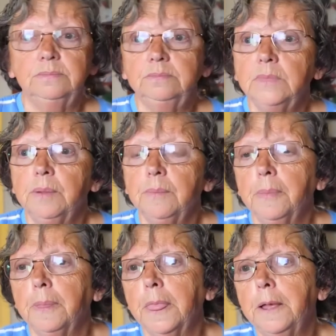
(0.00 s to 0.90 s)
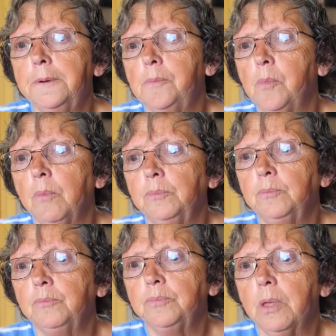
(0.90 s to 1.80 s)
Now, I hadn't noticed
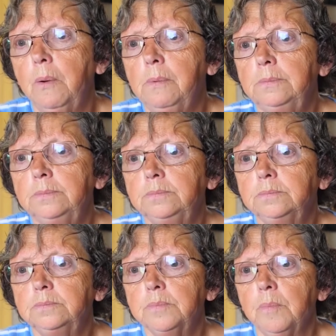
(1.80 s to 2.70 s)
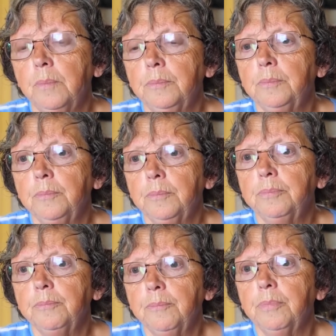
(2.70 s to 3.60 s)
that when I was here, so that
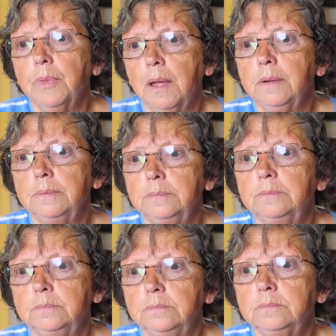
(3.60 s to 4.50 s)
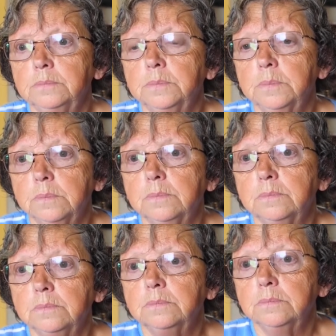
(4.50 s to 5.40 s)
was part of
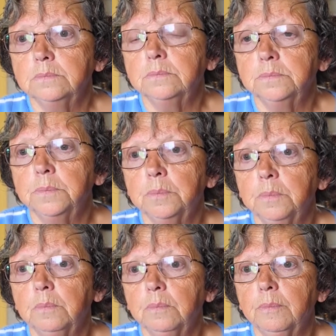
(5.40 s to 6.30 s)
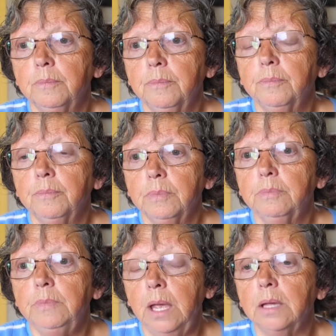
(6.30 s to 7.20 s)
the experience before that.
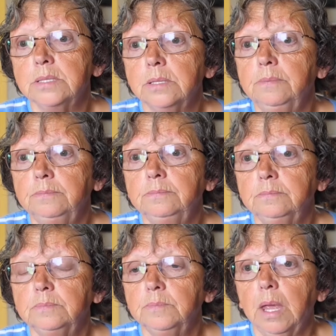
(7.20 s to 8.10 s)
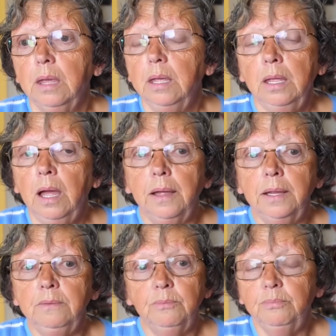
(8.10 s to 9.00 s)
Yes. Yeah,
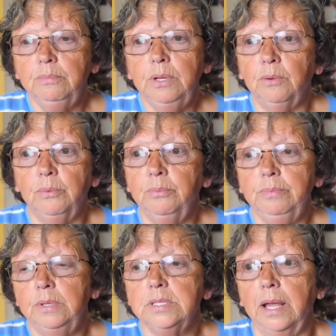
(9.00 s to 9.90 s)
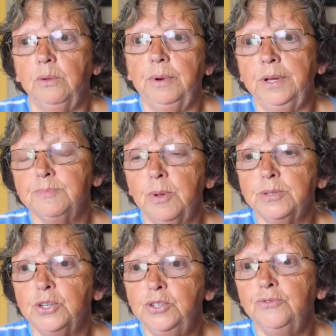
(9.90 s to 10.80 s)
and it's like, what are you
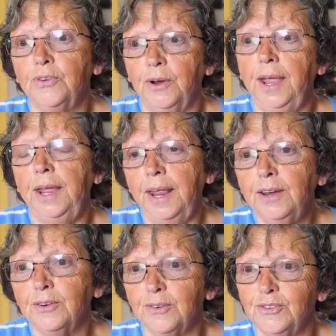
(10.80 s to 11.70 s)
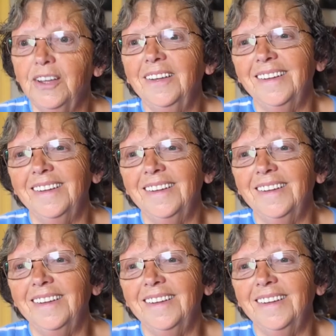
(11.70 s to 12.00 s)
supposed to do for 8 acres?